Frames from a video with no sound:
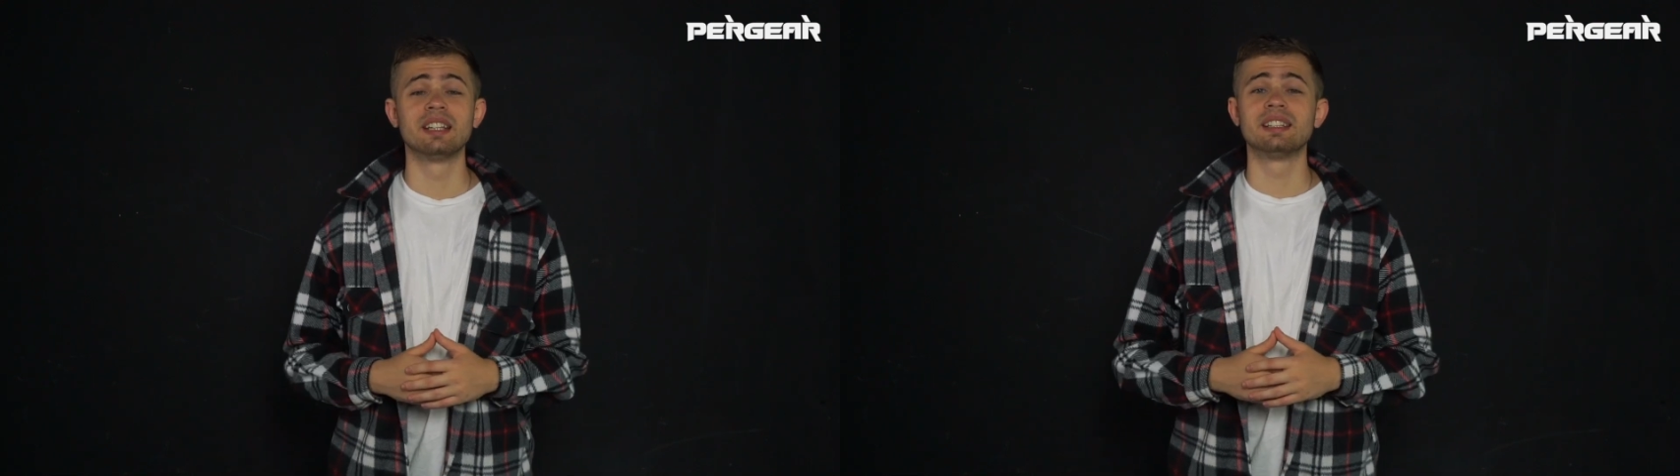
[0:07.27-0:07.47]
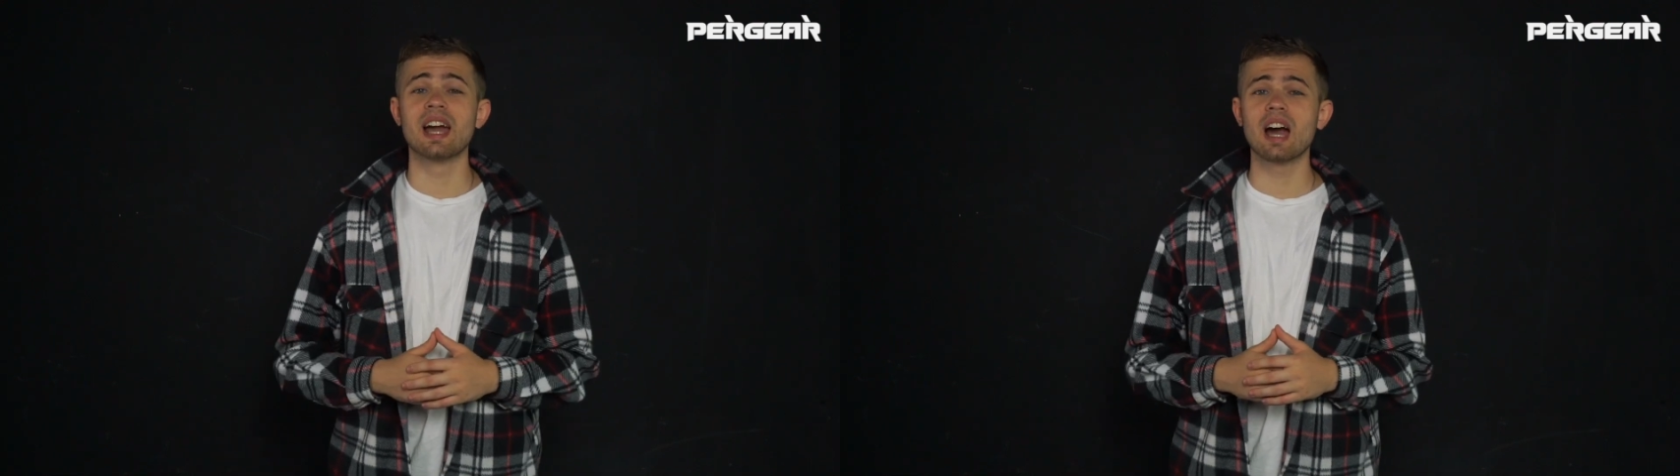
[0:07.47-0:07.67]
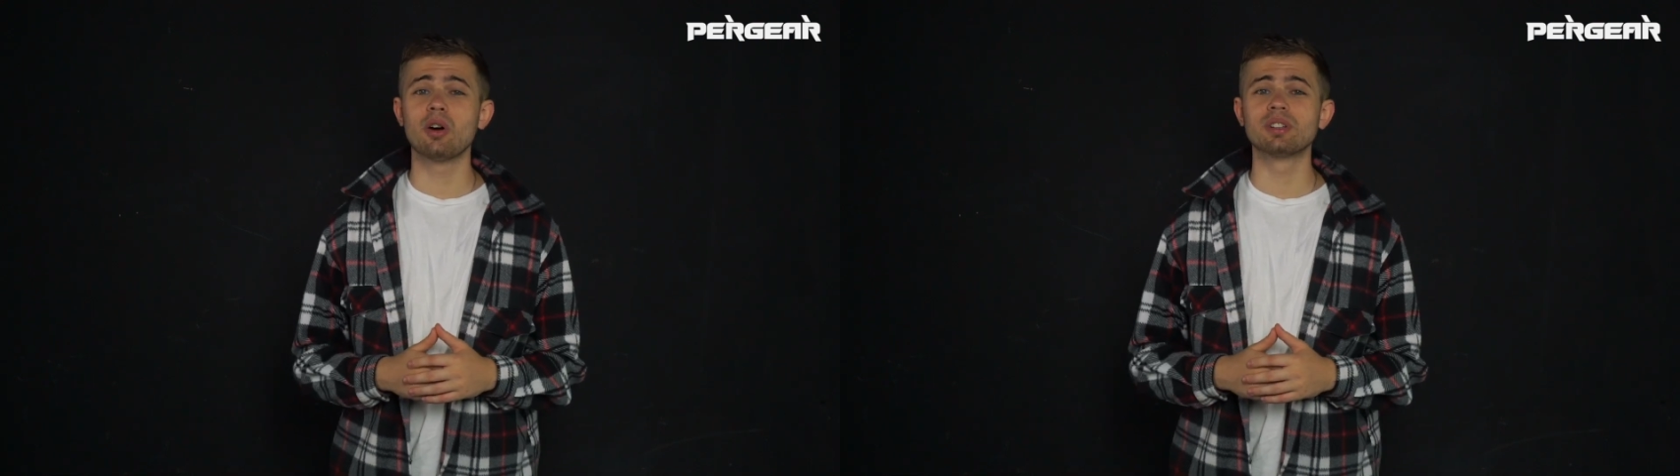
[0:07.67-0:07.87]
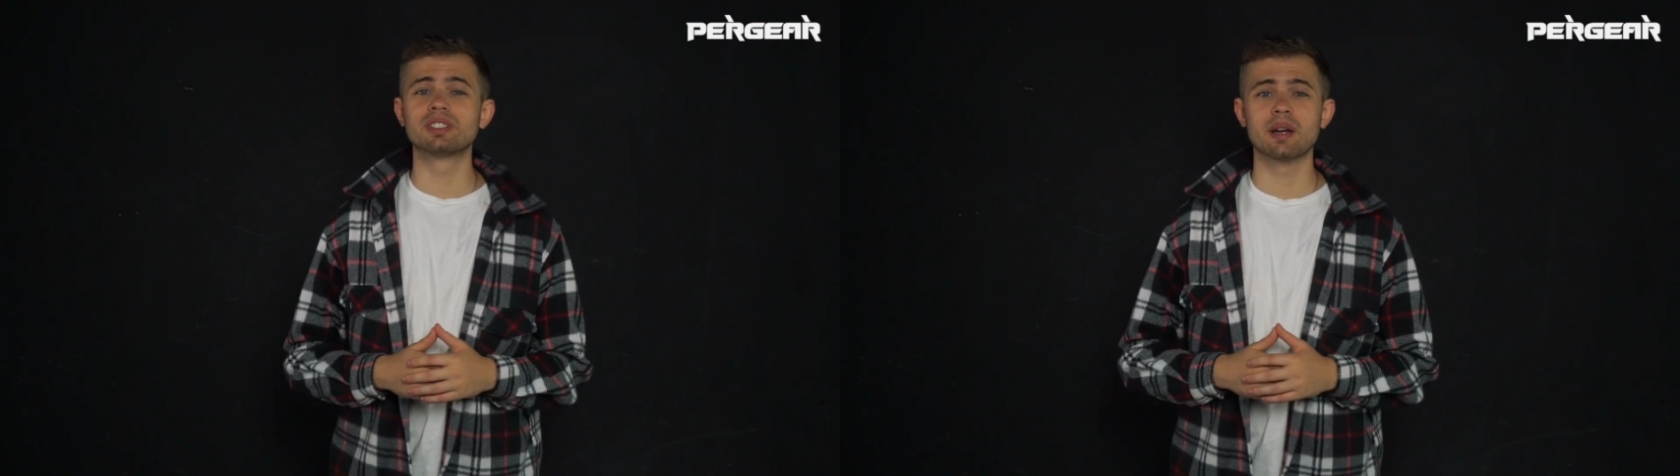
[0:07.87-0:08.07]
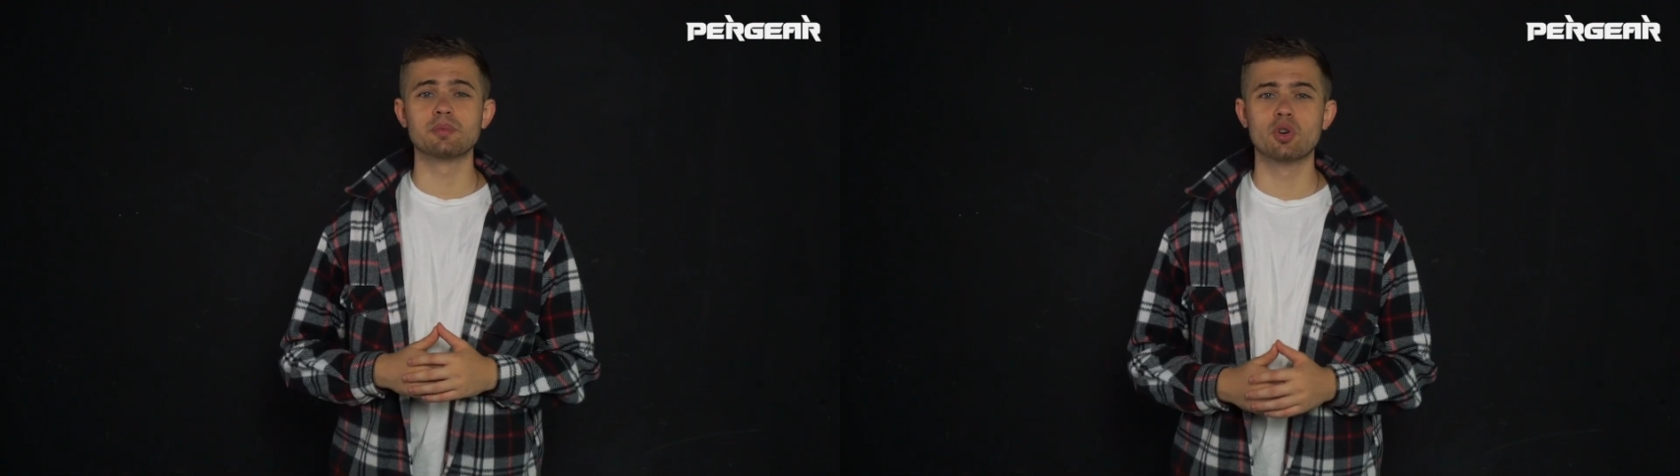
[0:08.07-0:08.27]
Now
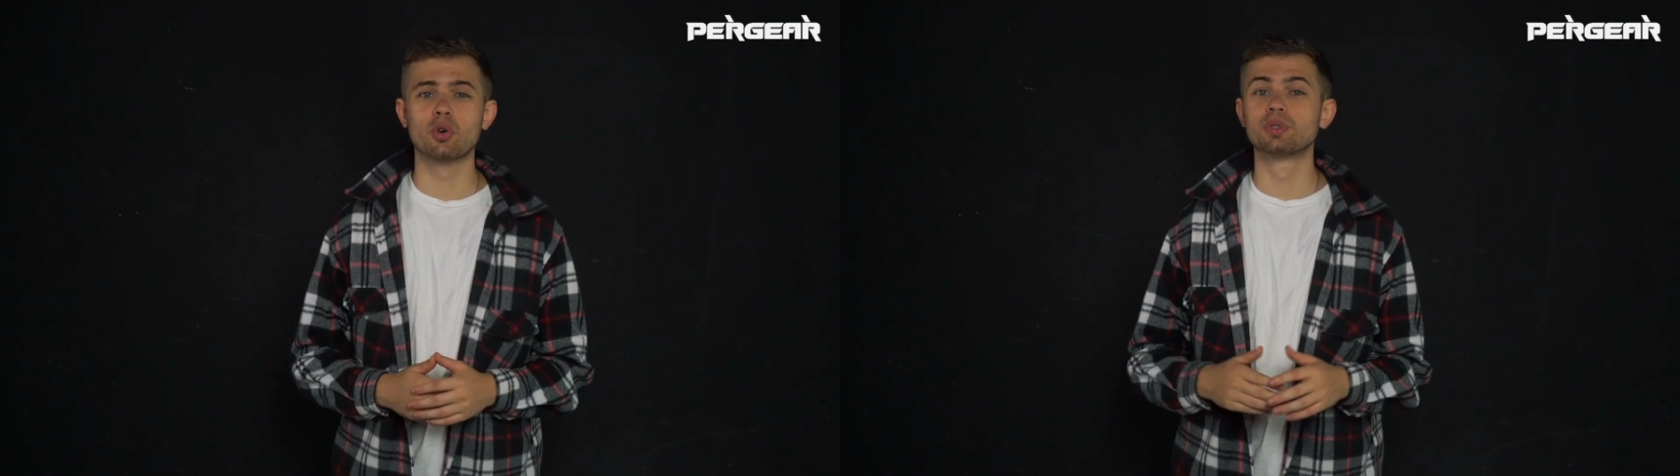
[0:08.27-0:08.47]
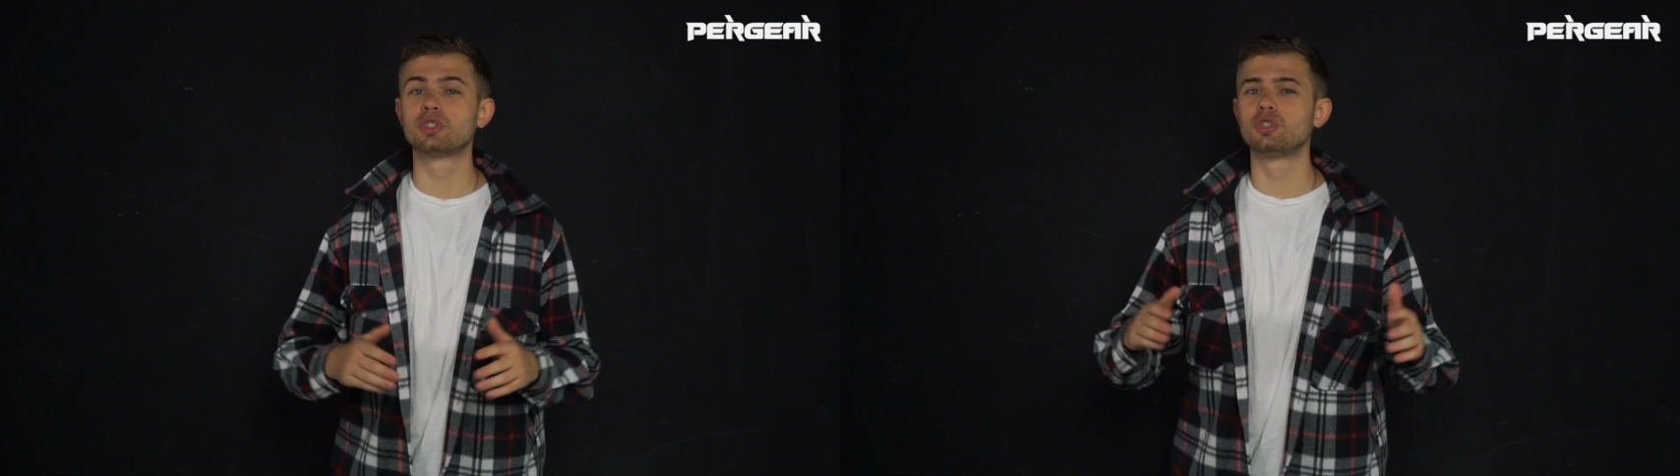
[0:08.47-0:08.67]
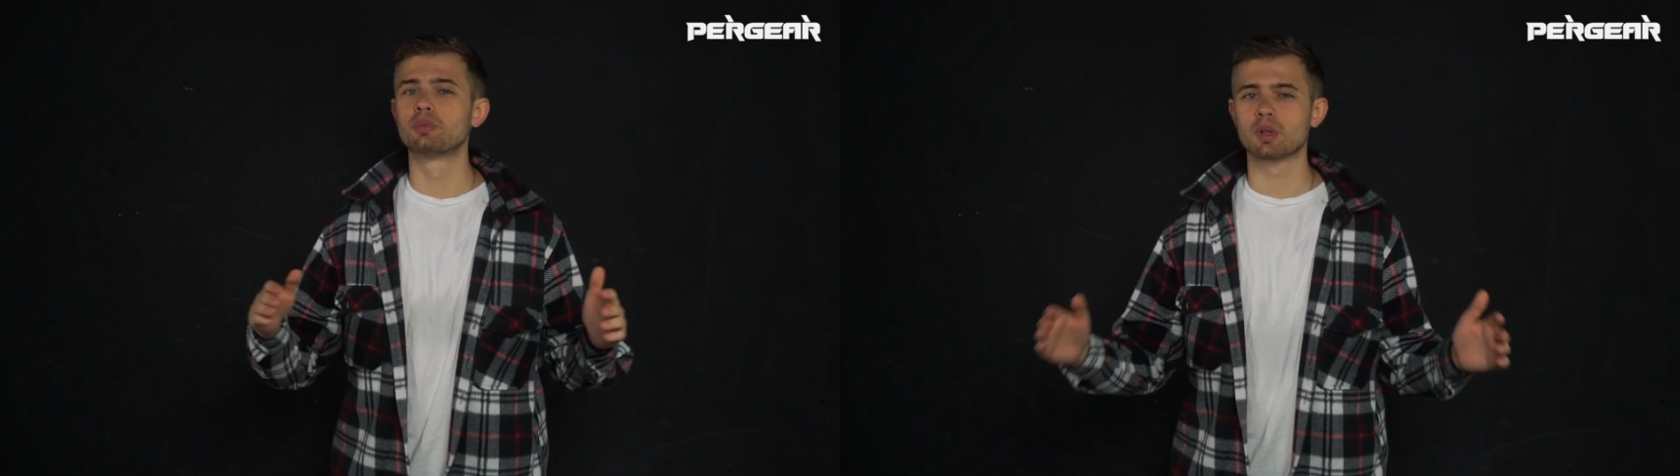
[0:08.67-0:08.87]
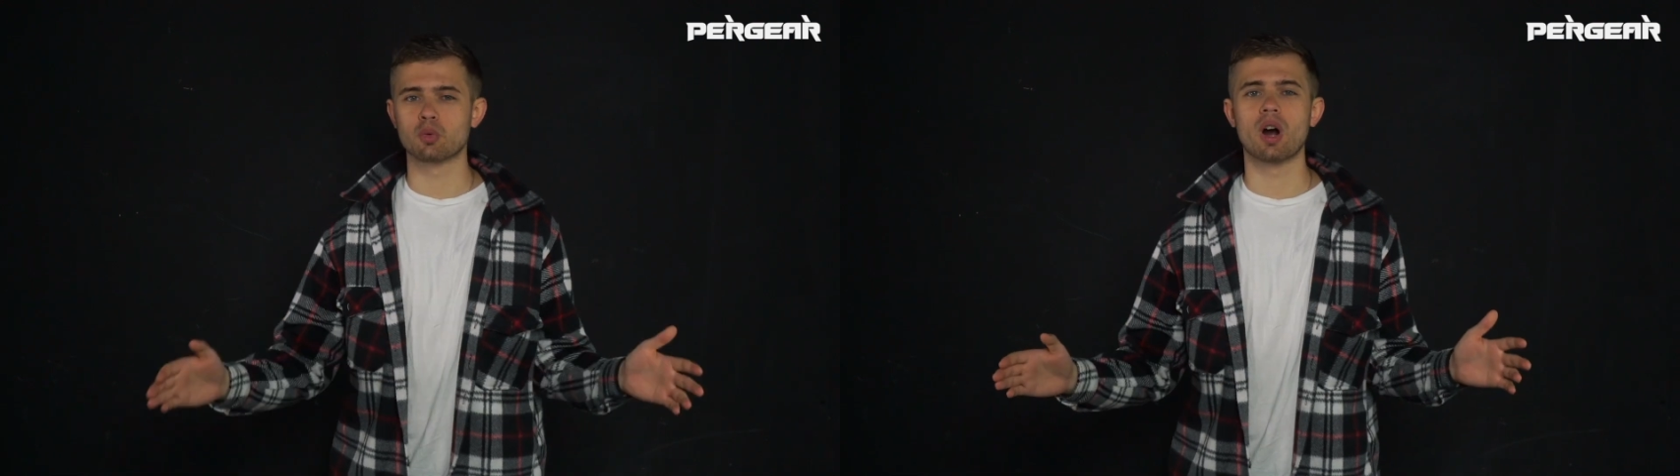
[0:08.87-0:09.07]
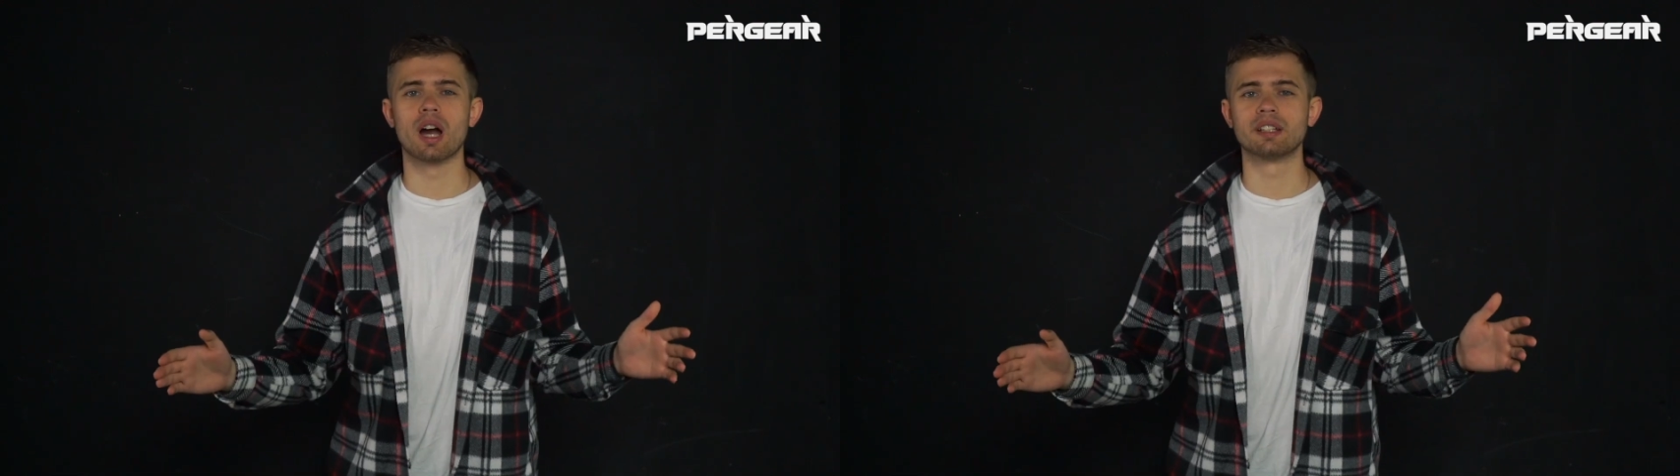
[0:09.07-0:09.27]
it's time to go super
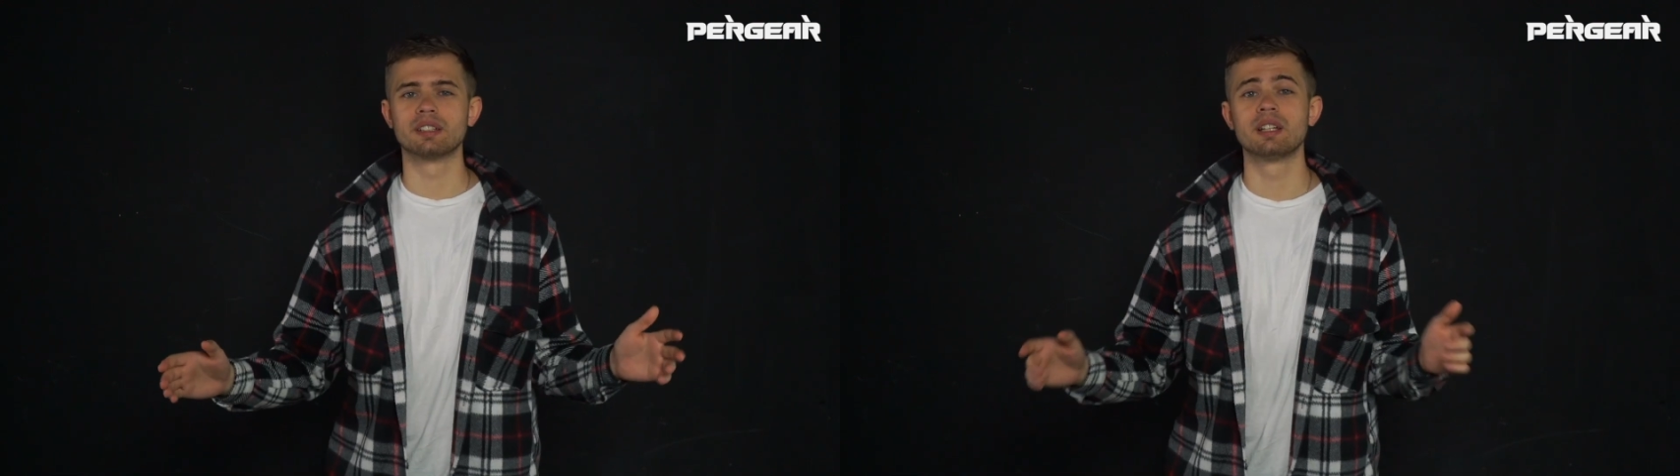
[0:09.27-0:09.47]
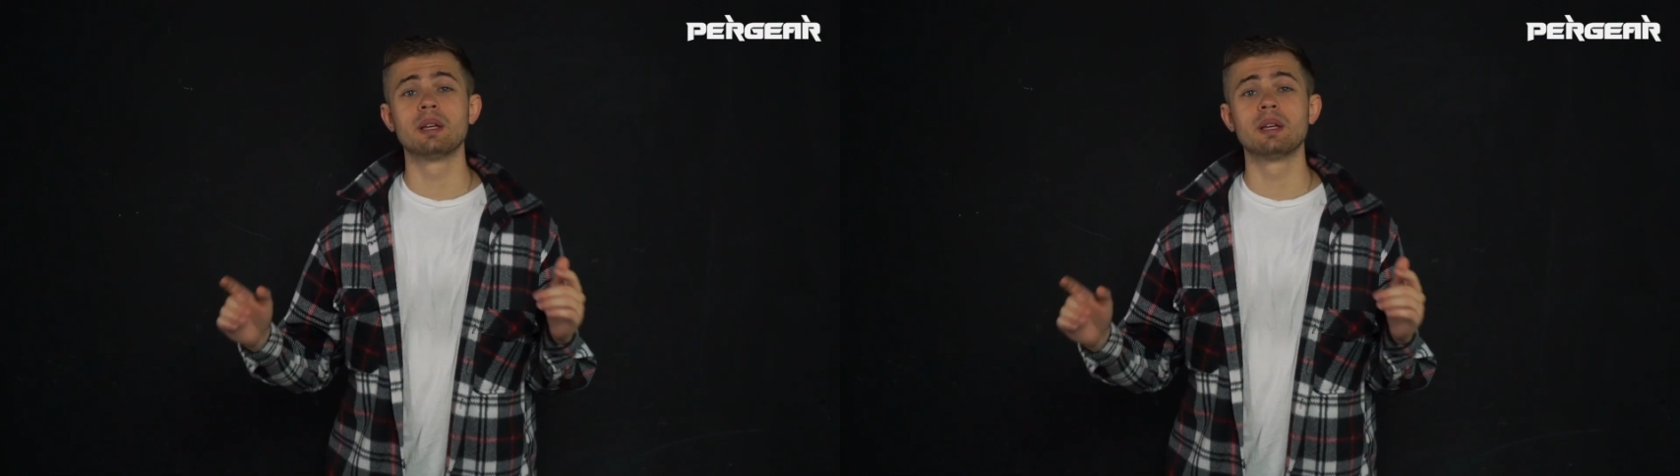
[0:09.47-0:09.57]
wide.